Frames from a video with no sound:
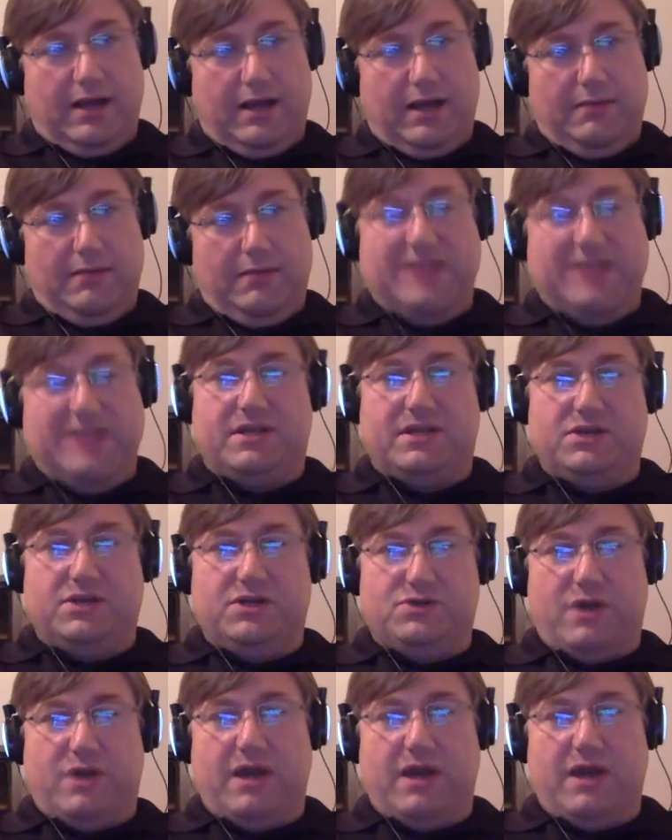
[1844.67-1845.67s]
That's going to
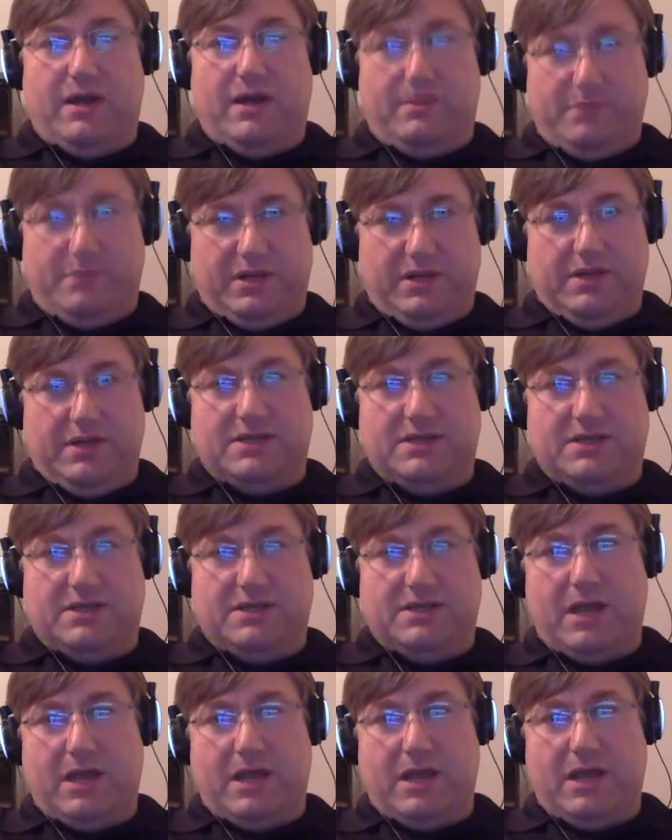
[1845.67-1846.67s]
dry up because I'm not